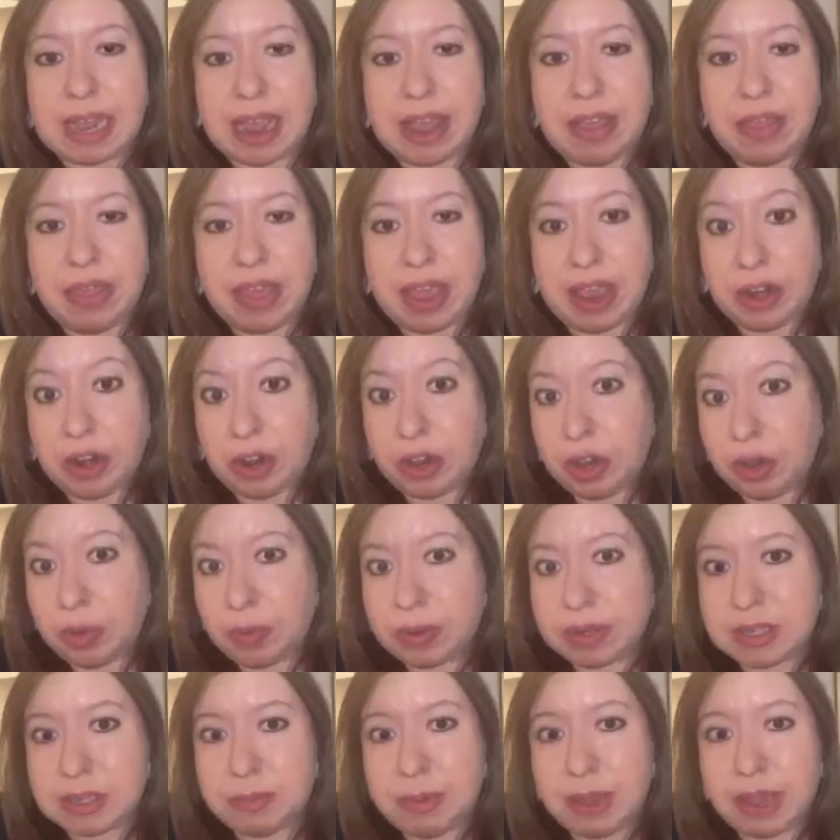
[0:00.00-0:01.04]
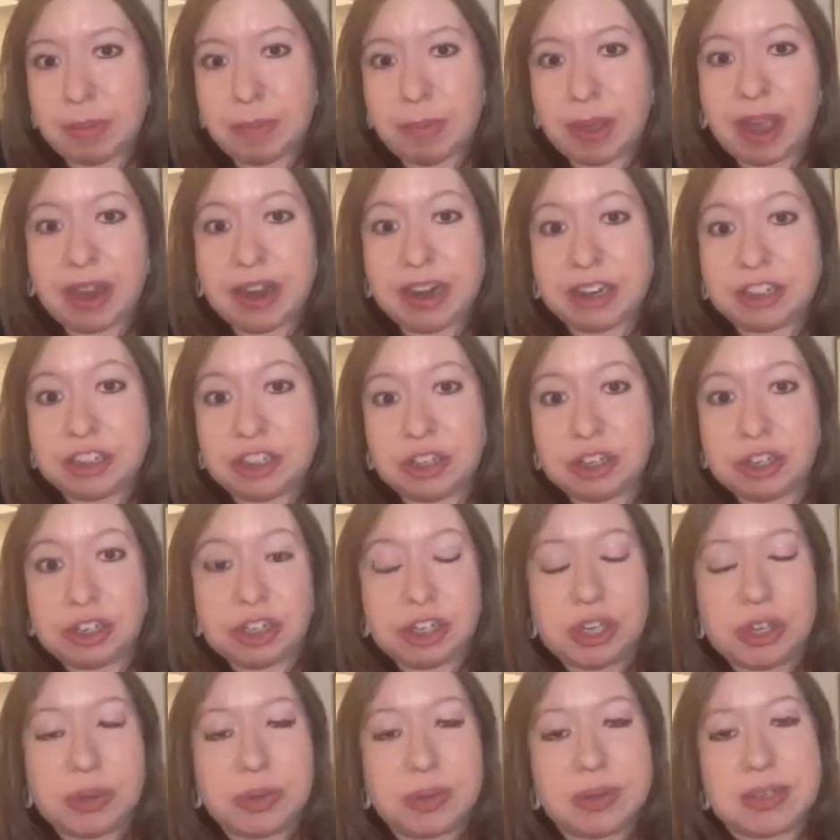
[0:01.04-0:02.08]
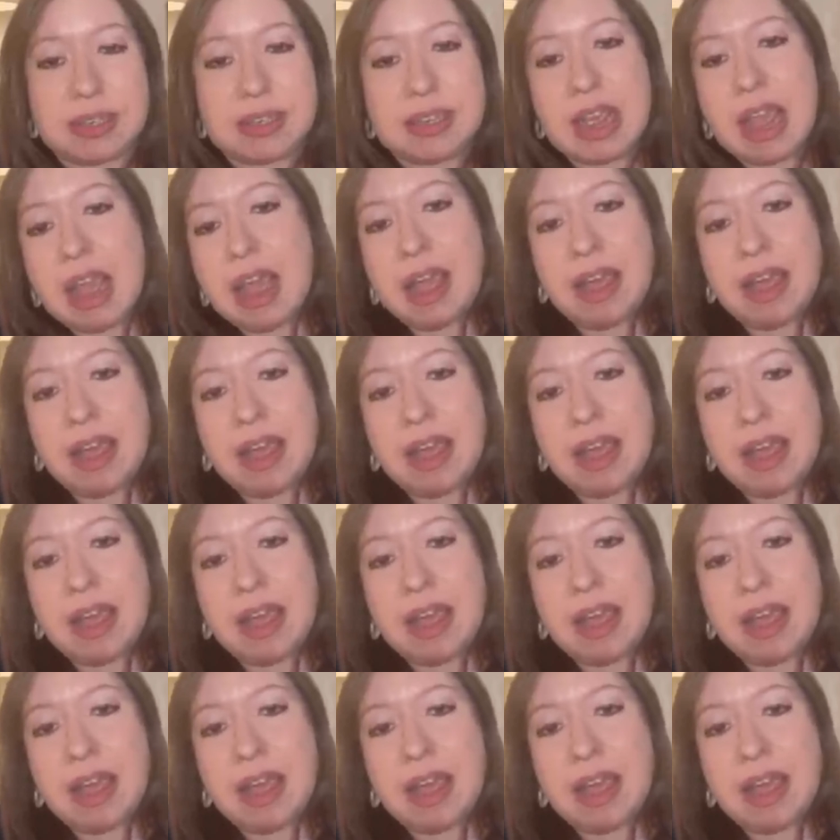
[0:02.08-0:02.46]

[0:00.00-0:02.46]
and then who was being punished? The Jews.